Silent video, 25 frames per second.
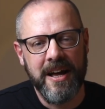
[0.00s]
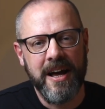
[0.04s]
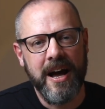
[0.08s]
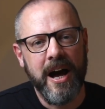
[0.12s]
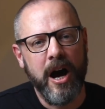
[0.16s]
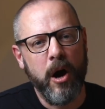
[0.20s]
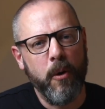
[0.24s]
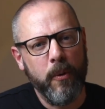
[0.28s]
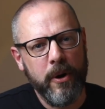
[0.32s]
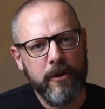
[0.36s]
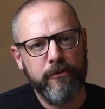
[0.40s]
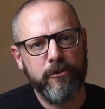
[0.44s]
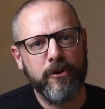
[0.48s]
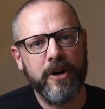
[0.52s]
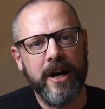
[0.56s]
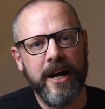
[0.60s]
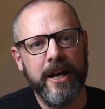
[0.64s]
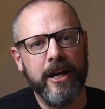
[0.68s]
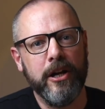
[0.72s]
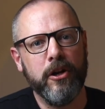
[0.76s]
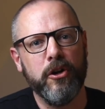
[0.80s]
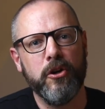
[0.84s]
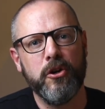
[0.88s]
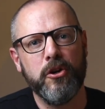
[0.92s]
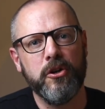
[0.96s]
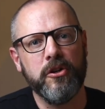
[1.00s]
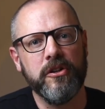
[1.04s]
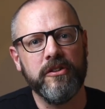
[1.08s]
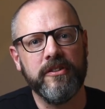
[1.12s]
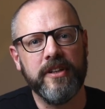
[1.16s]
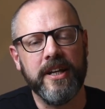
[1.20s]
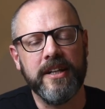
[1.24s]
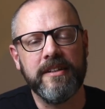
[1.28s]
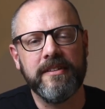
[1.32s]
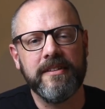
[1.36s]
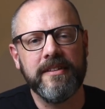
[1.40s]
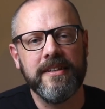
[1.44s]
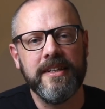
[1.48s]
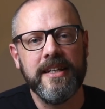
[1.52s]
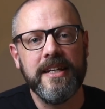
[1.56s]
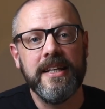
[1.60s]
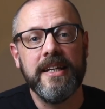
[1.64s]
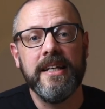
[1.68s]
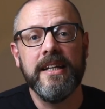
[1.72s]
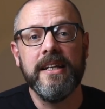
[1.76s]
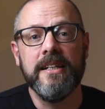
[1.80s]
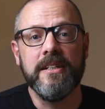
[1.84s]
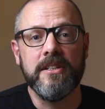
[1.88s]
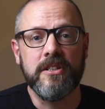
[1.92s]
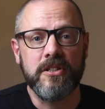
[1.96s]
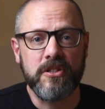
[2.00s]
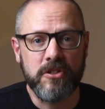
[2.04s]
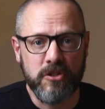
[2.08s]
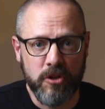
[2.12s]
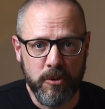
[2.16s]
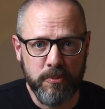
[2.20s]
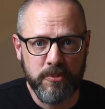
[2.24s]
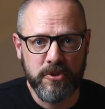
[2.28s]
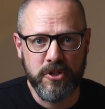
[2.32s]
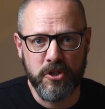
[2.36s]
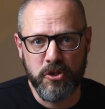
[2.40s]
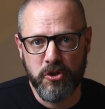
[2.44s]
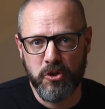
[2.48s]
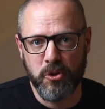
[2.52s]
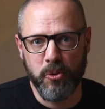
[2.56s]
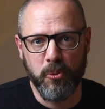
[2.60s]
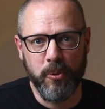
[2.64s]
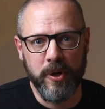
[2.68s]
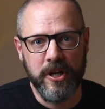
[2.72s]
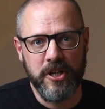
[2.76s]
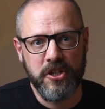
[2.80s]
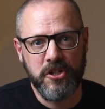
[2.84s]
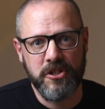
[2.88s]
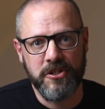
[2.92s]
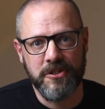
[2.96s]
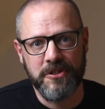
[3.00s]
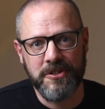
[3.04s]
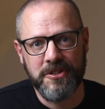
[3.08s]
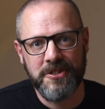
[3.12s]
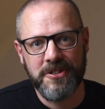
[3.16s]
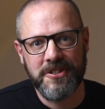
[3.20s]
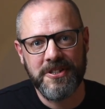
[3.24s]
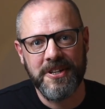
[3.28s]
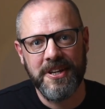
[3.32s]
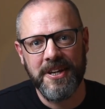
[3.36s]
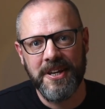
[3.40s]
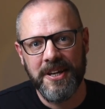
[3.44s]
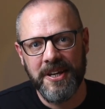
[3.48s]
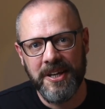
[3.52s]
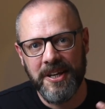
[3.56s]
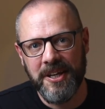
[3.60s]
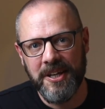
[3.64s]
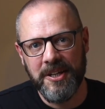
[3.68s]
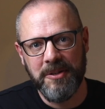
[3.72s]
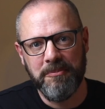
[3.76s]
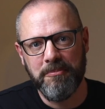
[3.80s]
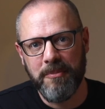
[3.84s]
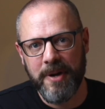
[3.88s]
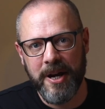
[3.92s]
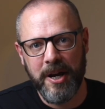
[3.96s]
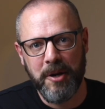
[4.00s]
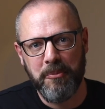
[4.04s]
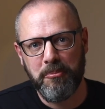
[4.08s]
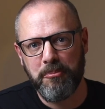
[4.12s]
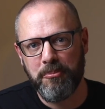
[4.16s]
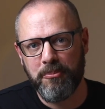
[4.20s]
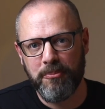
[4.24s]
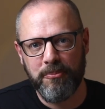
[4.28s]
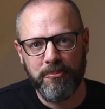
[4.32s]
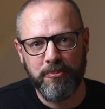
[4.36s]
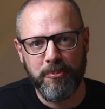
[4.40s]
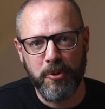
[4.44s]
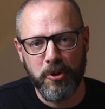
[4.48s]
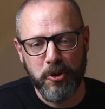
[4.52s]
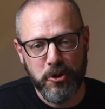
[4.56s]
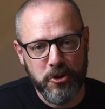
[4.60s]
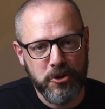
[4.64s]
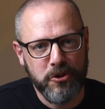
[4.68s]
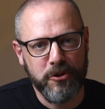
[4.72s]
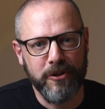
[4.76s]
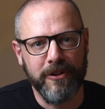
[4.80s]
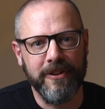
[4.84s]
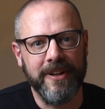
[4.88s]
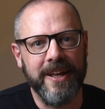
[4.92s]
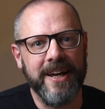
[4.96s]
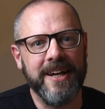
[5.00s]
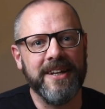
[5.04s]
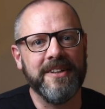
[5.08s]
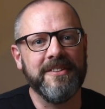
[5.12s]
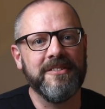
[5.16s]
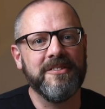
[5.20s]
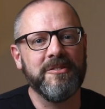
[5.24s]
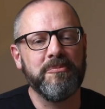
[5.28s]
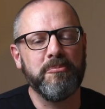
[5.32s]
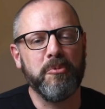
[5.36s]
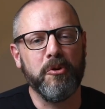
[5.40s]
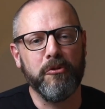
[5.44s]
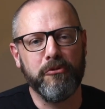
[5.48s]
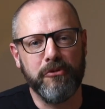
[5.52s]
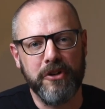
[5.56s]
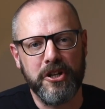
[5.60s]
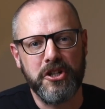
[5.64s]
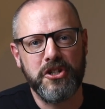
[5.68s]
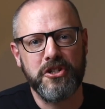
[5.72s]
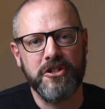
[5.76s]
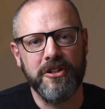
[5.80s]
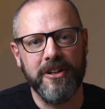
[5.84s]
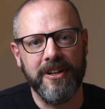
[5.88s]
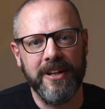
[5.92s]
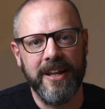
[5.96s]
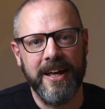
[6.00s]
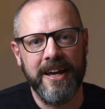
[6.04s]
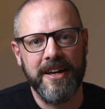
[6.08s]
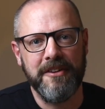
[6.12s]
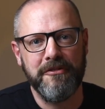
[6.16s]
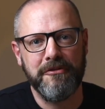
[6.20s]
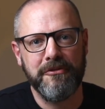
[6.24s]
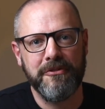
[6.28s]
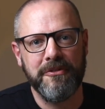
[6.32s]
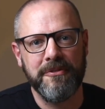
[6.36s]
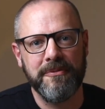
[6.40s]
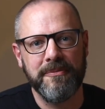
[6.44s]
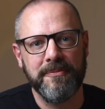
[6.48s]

However, I learned that in some situations in my personal and professional life,